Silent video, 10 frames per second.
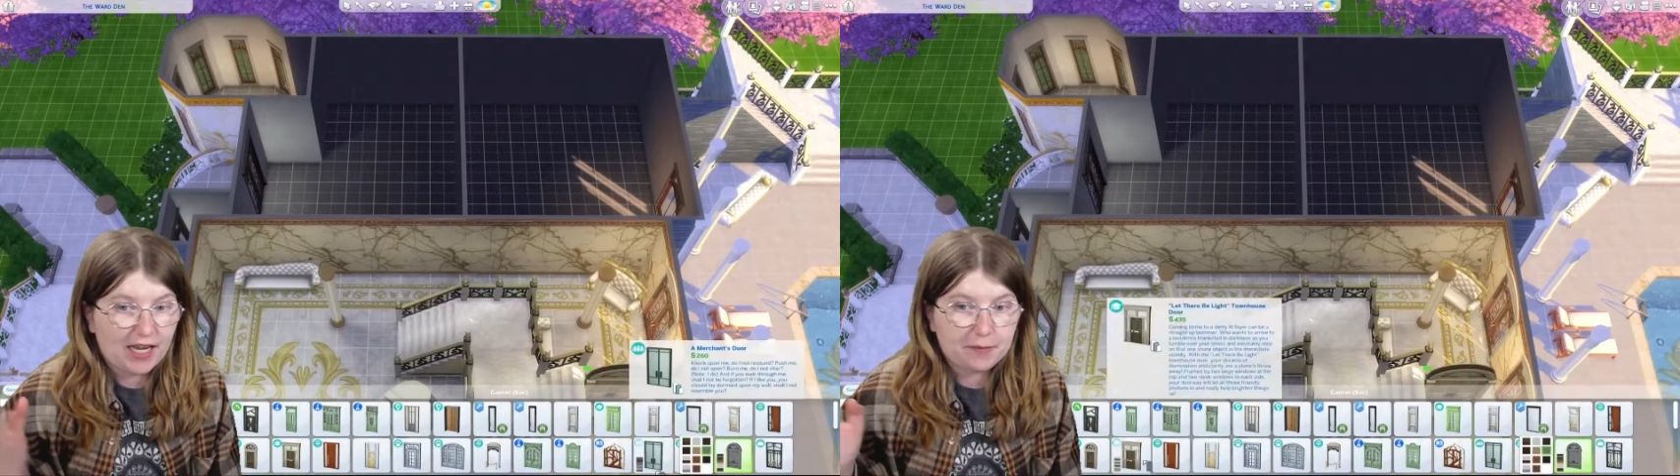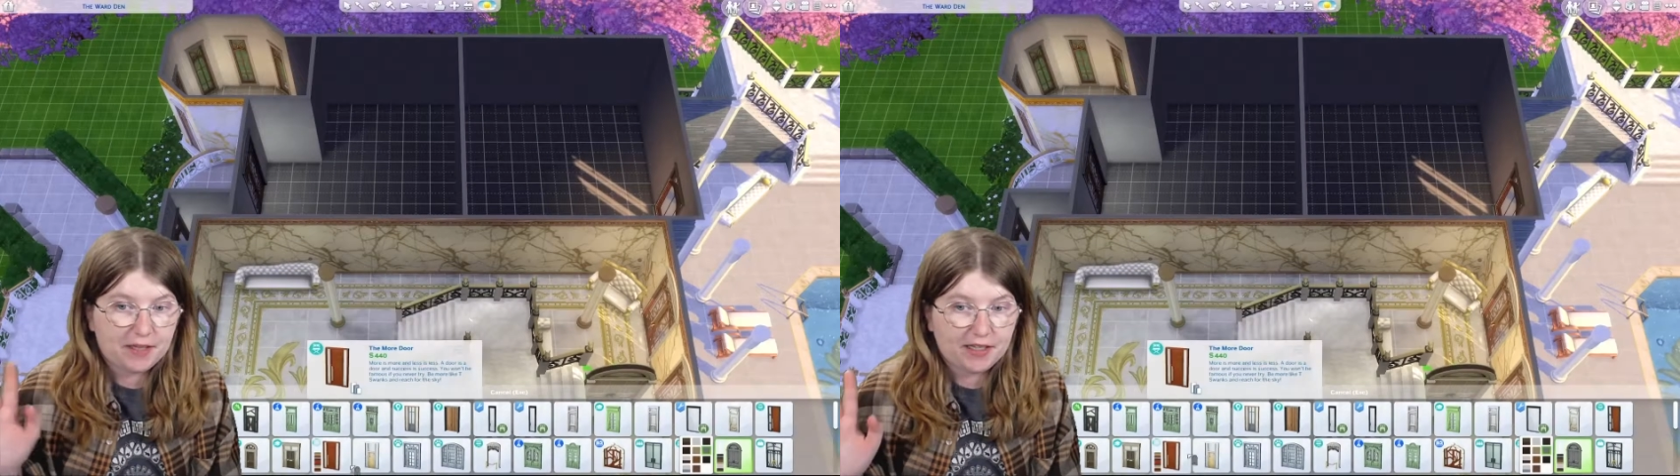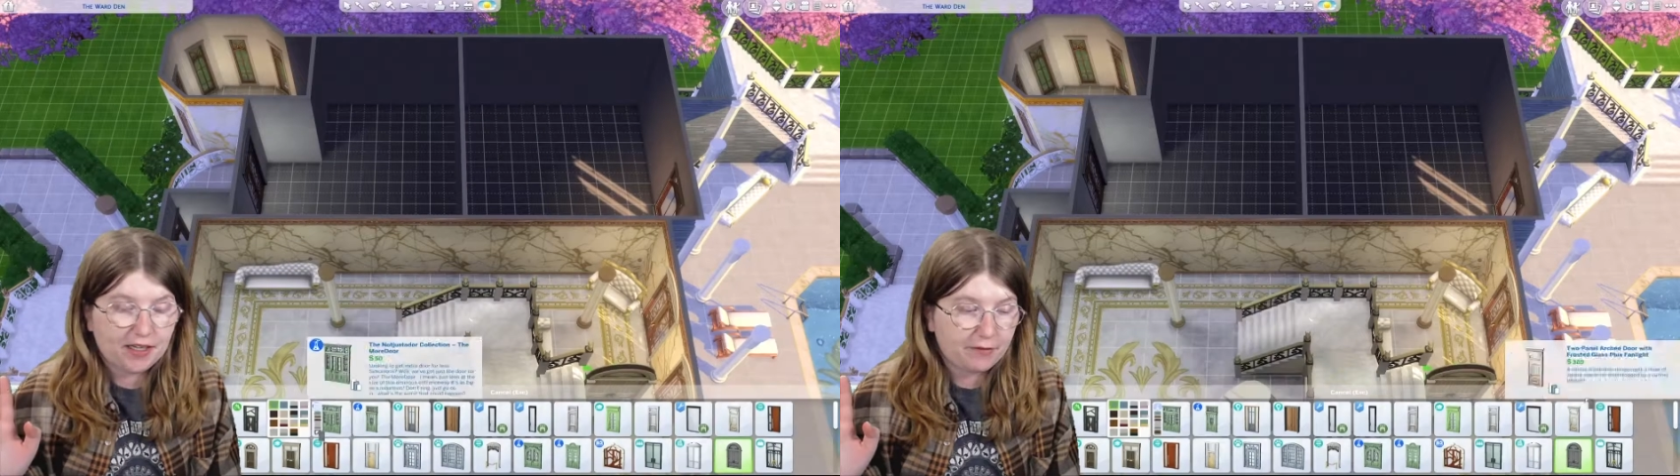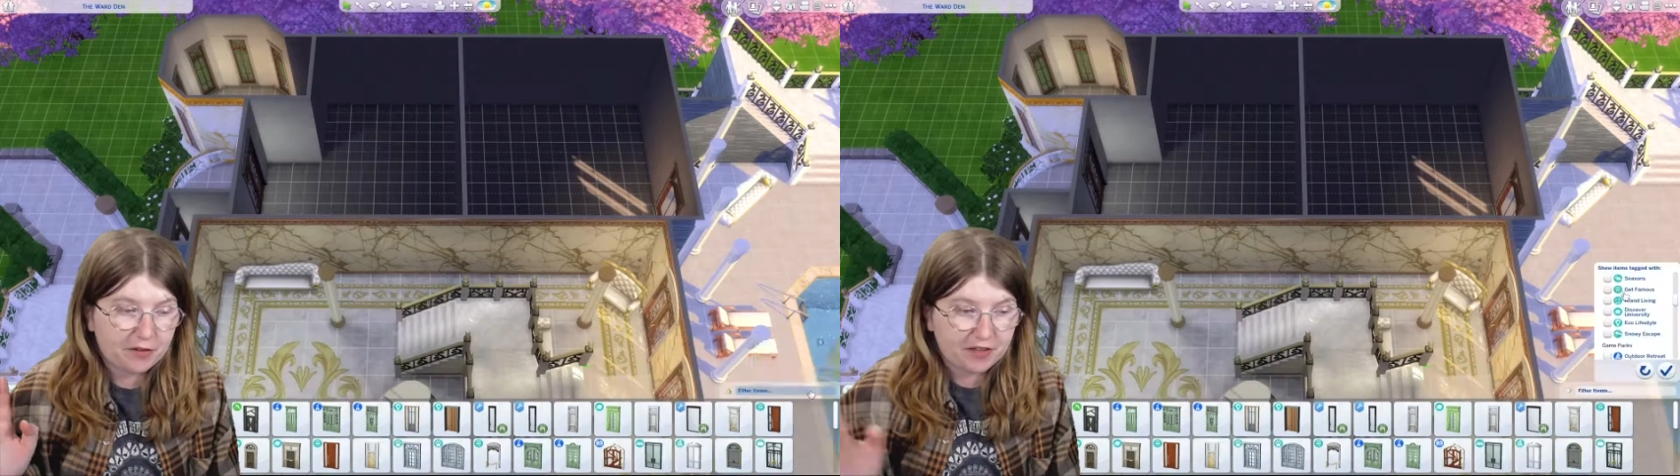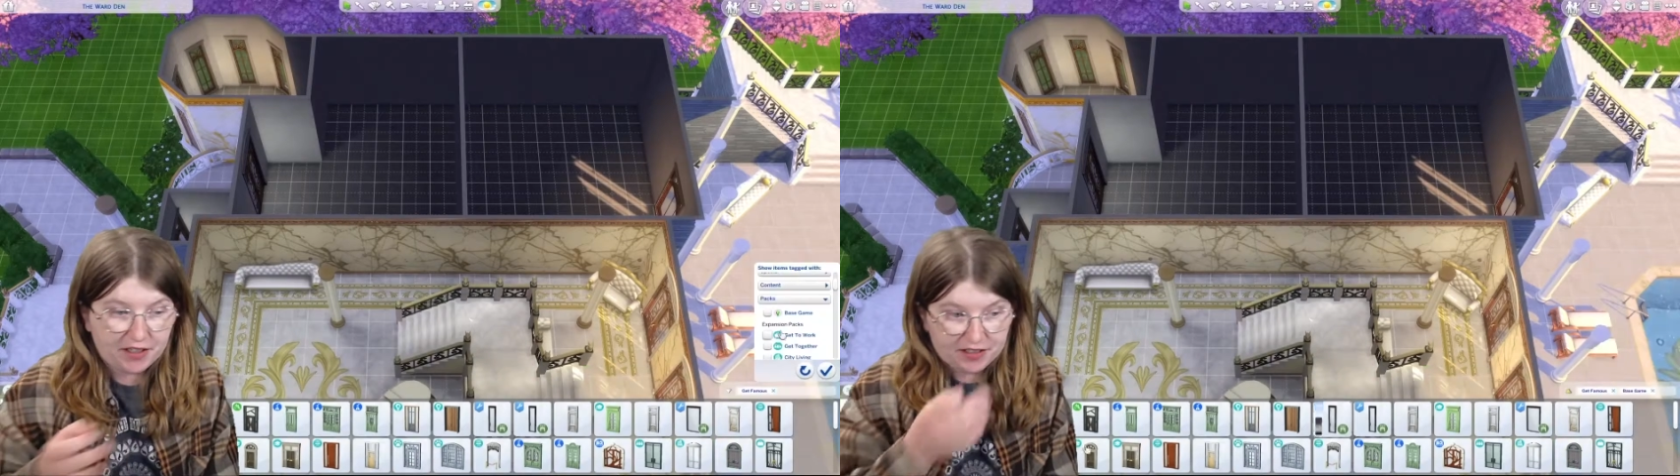happy and
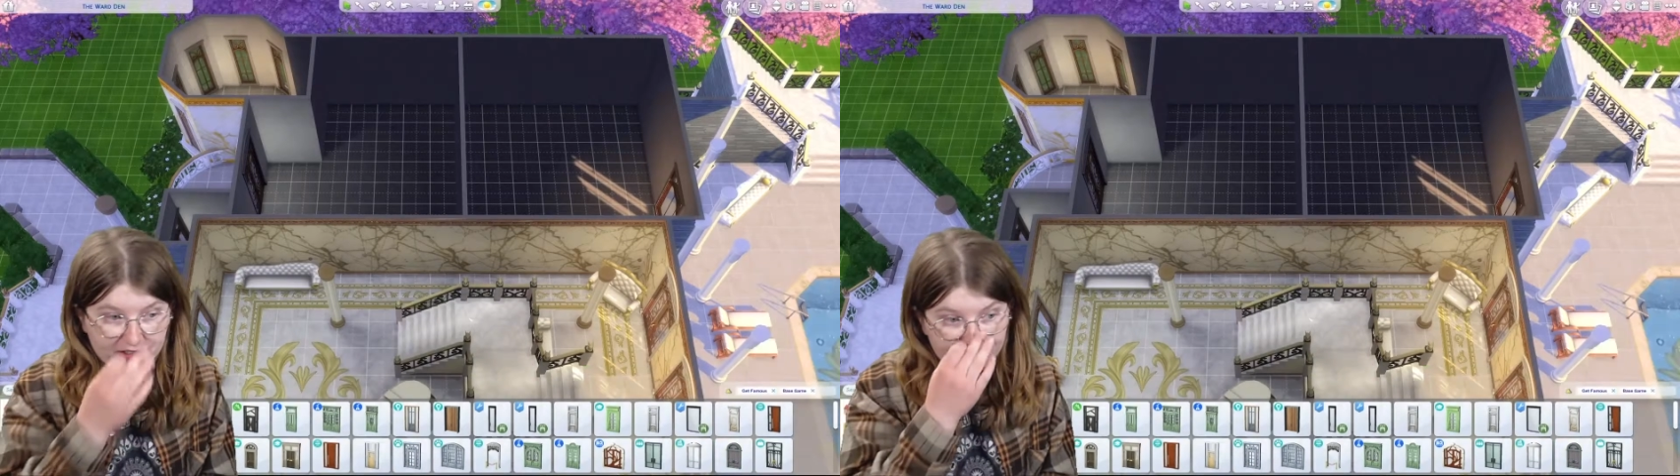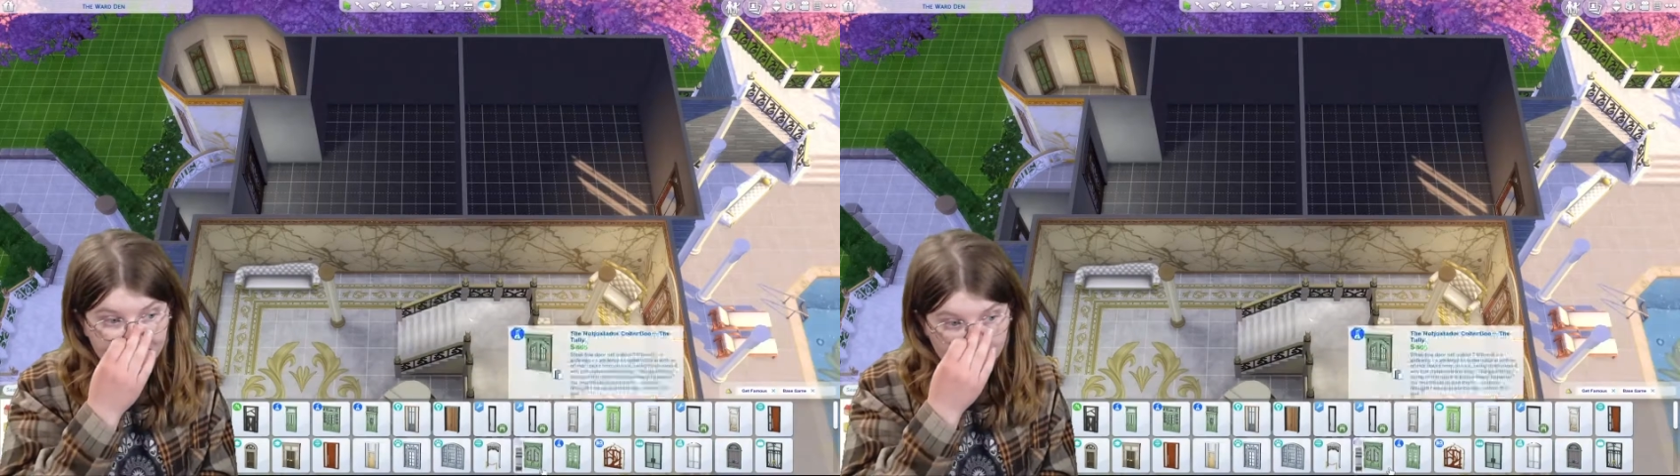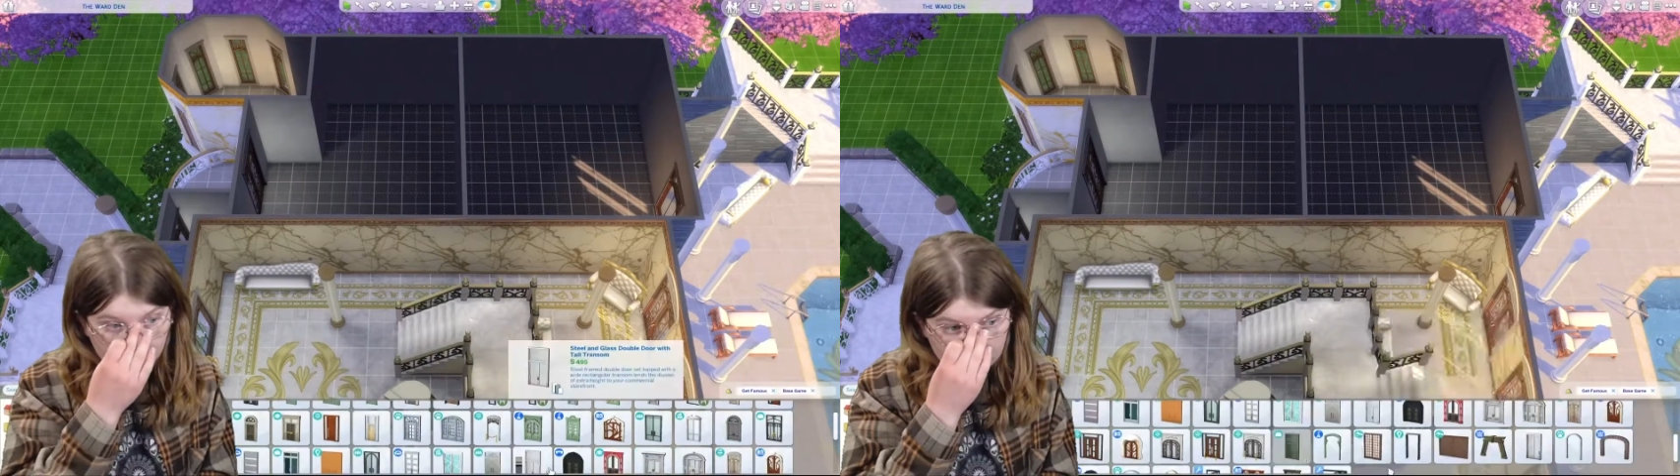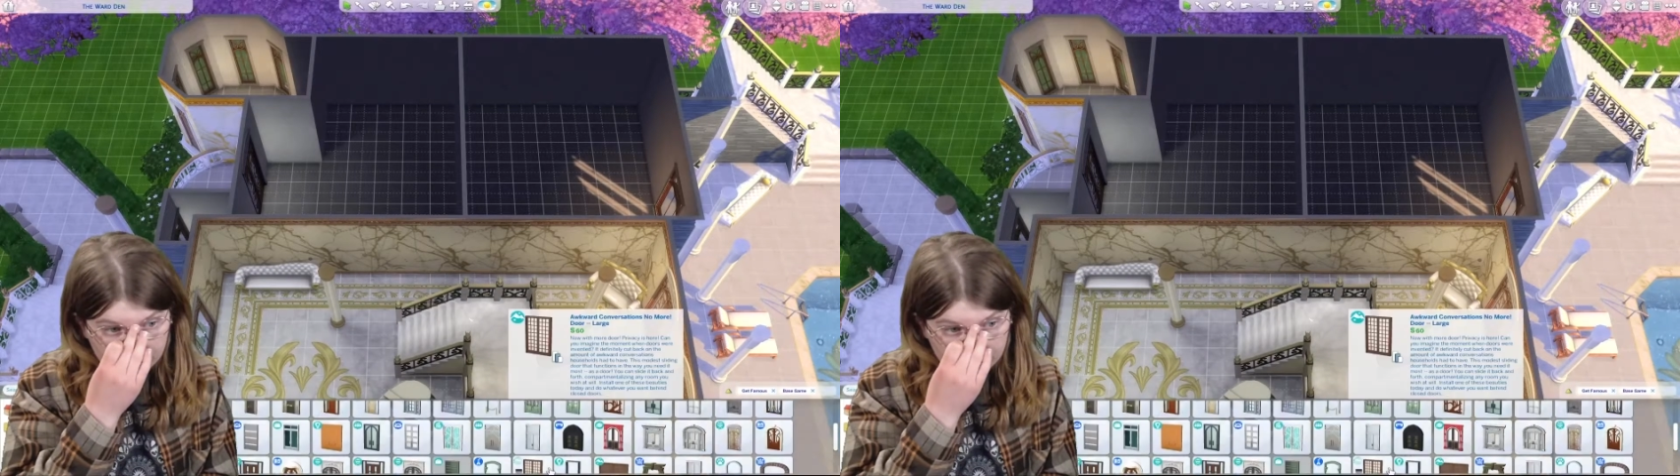everything, and it's great.